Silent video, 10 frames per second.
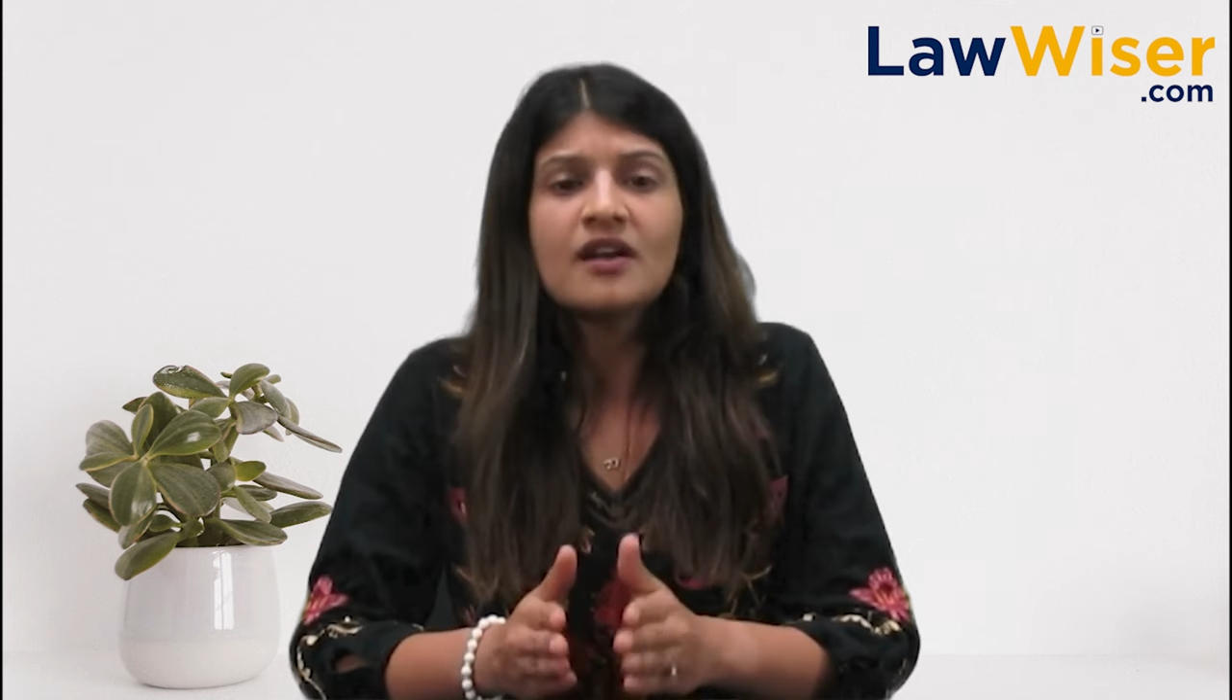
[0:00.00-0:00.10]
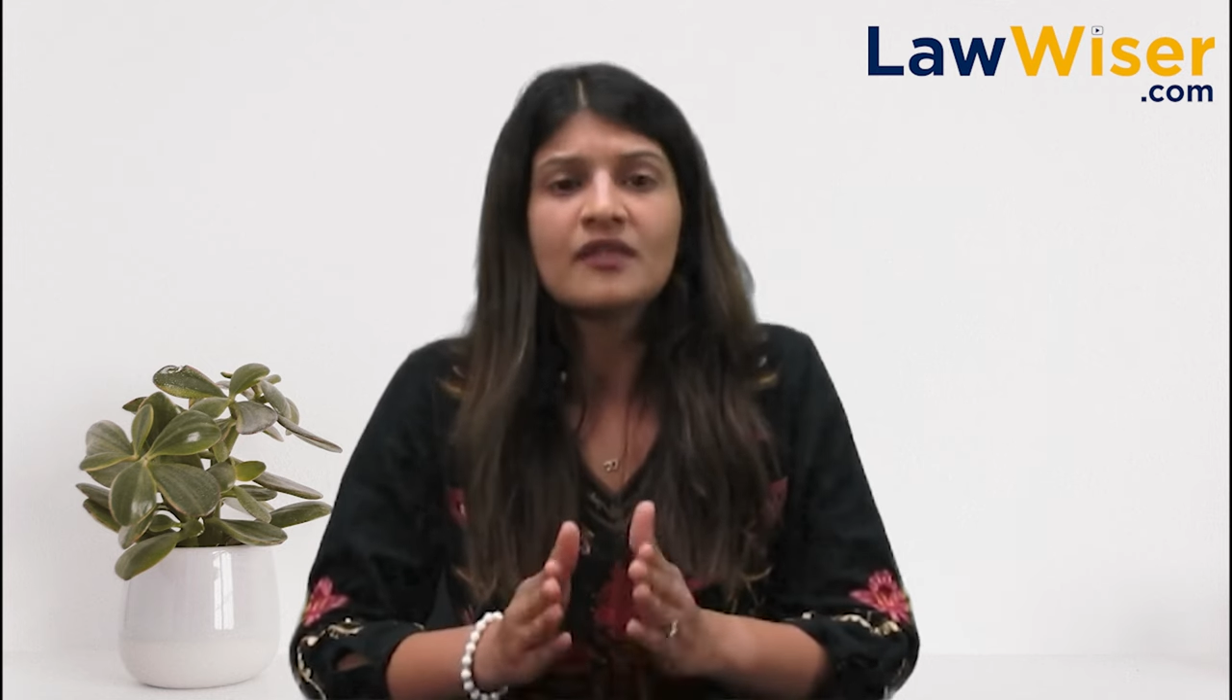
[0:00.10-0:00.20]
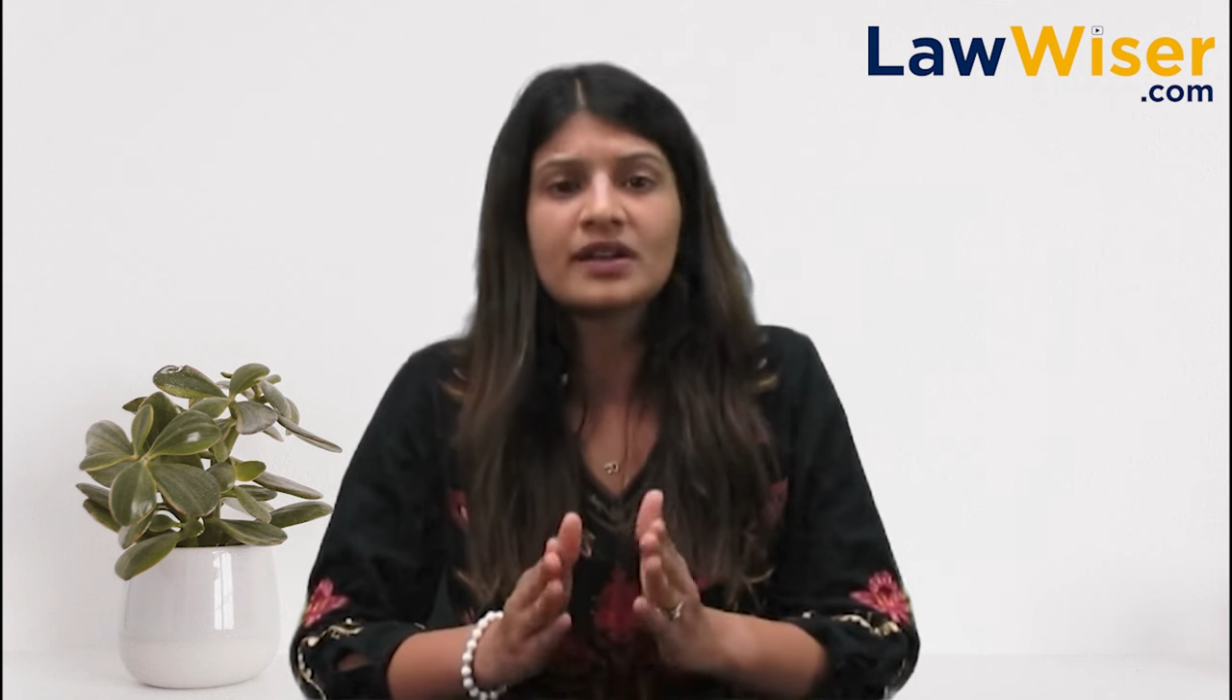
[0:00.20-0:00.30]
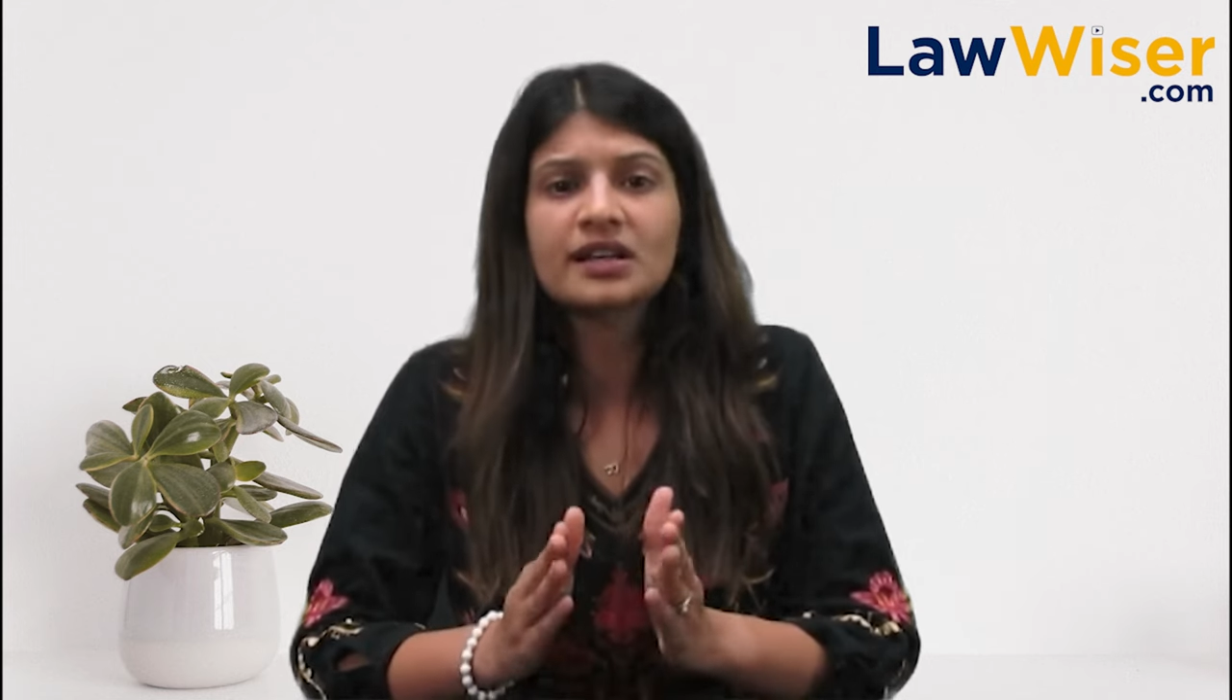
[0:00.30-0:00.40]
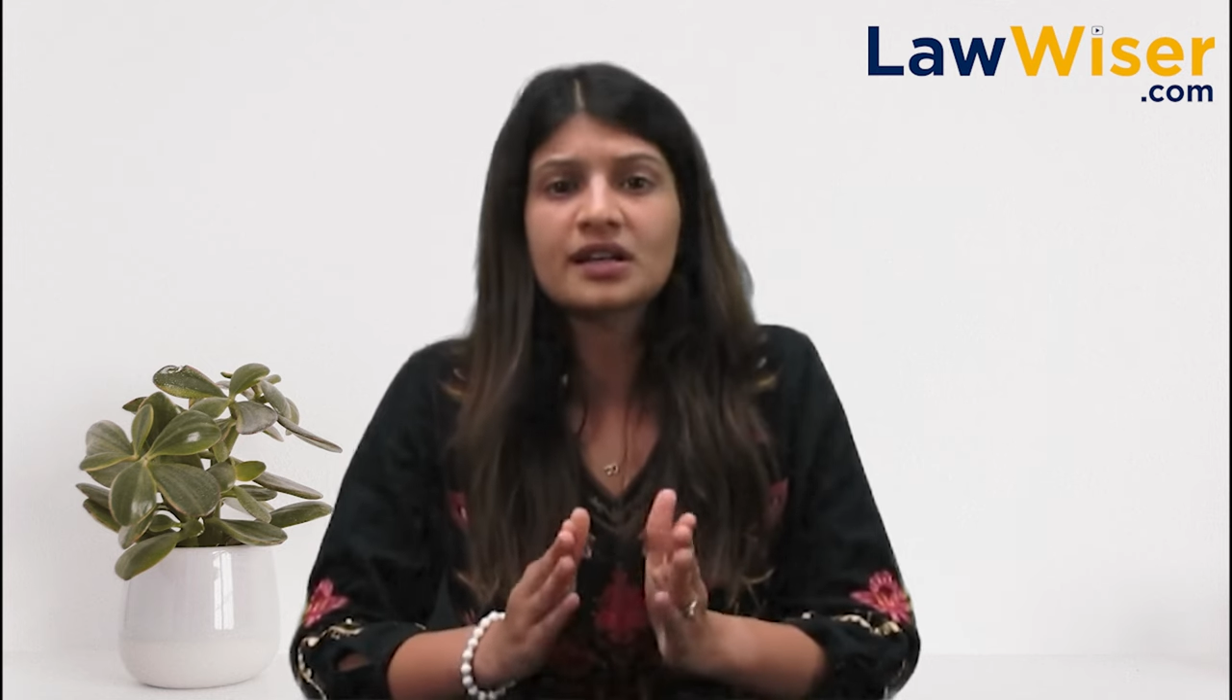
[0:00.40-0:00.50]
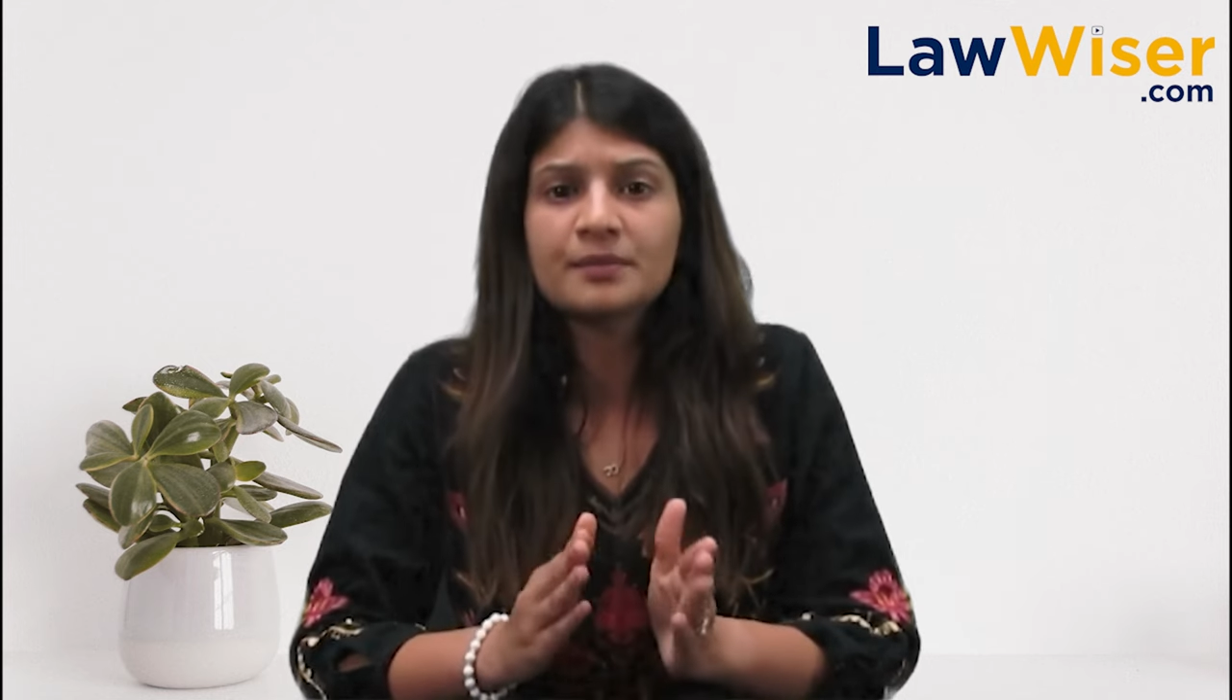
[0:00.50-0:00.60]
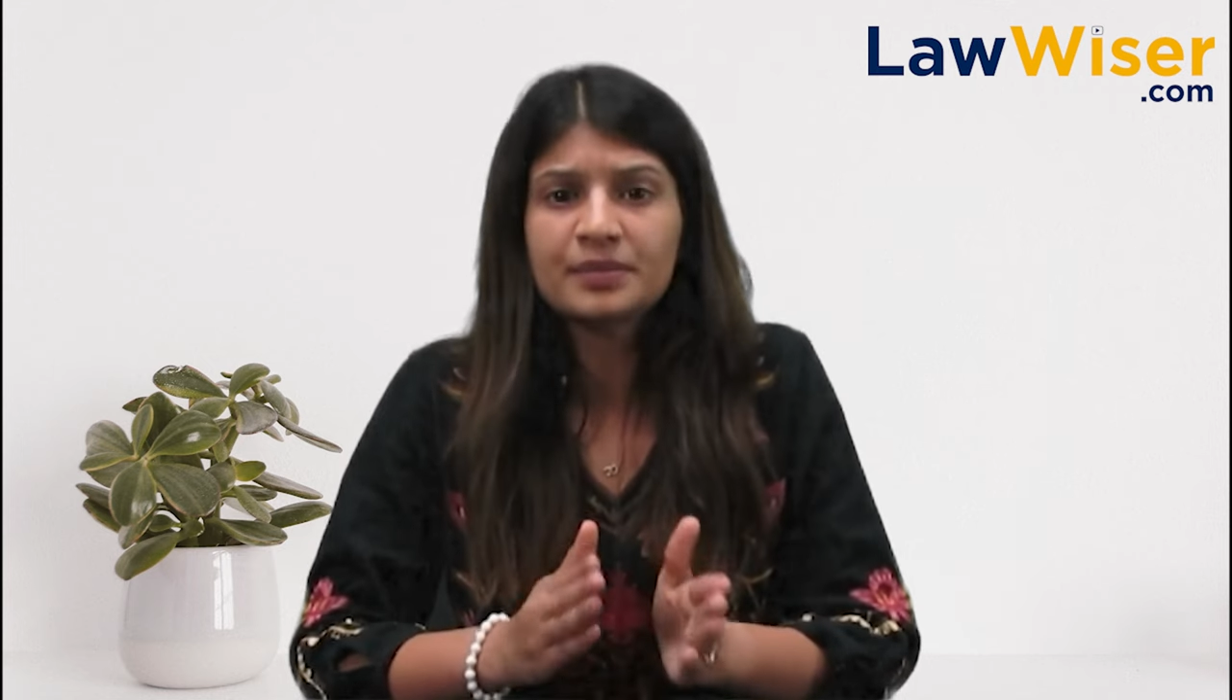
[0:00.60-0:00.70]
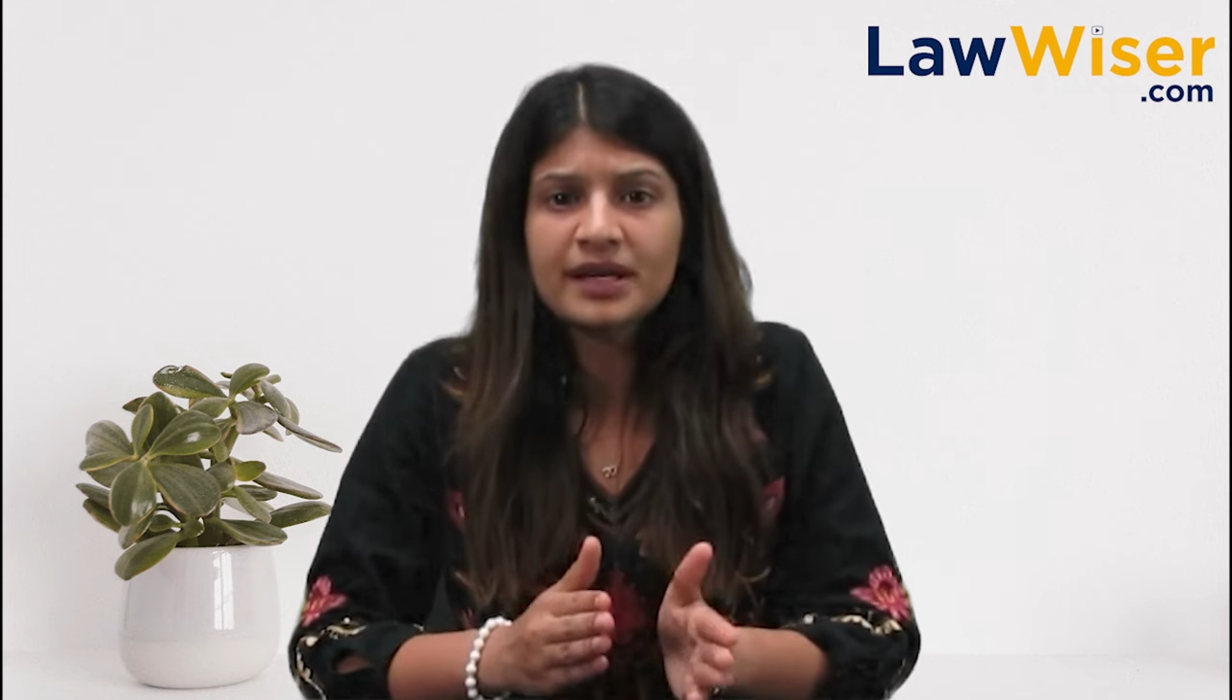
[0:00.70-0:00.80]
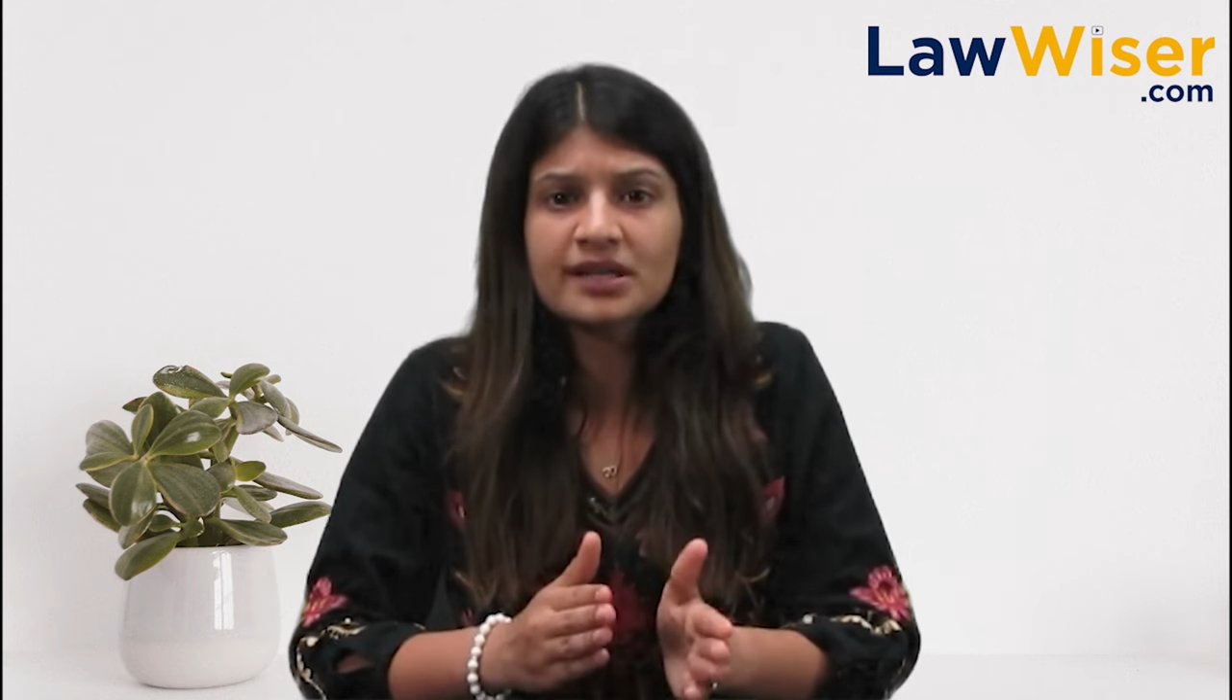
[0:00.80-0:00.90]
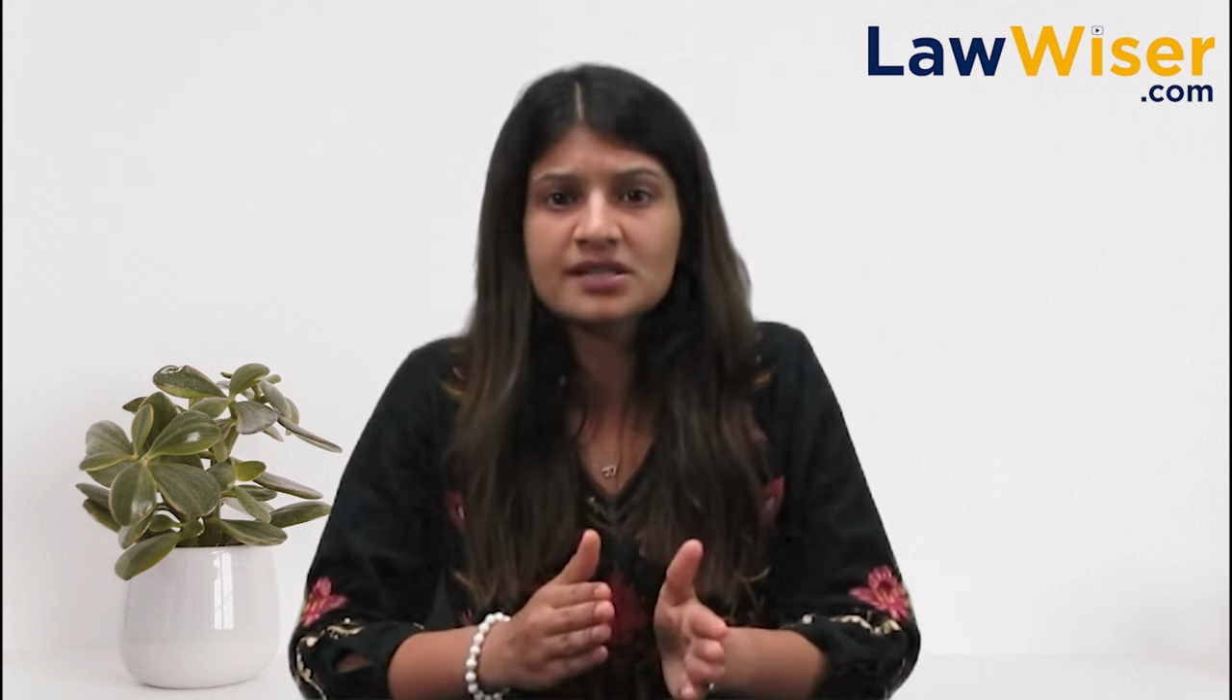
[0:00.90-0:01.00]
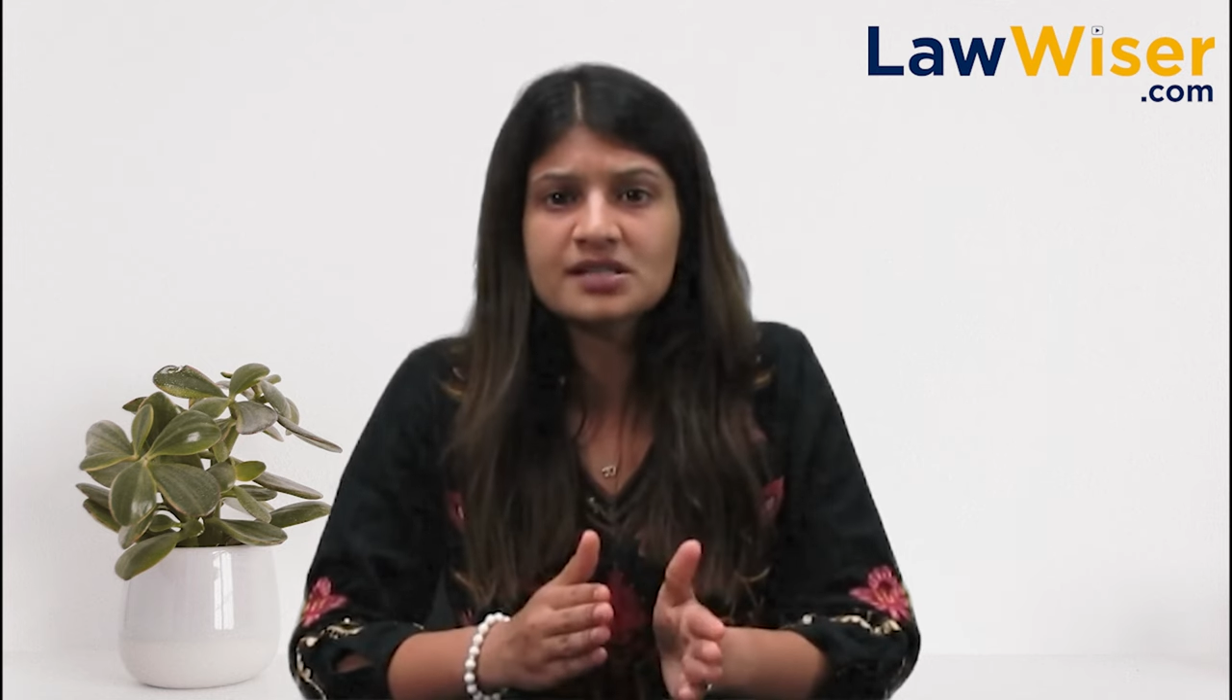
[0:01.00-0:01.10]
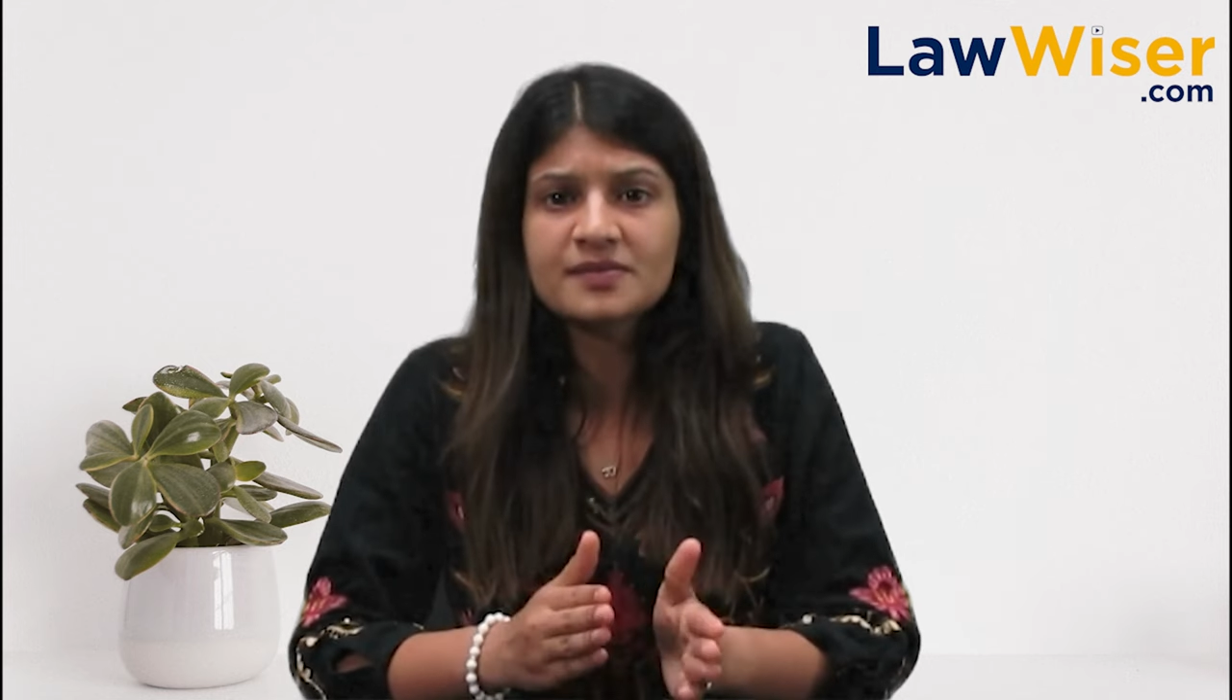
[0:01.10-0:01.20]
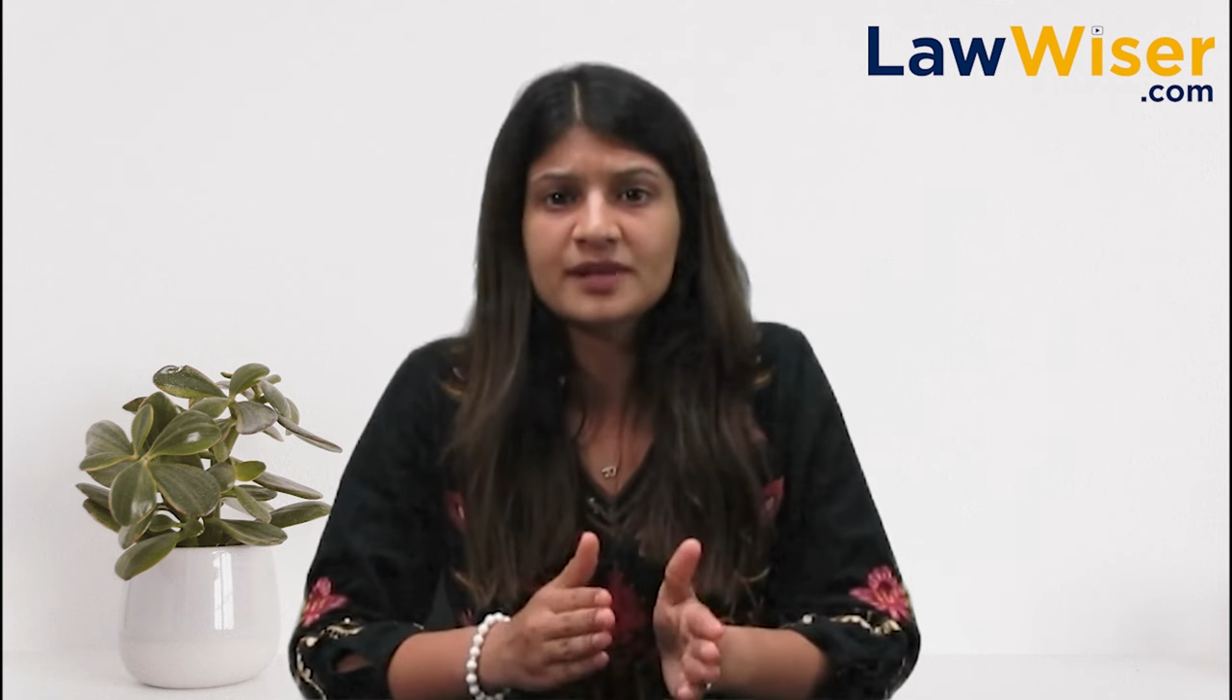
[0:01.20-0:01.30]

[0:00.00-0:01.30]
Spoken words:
where the complainant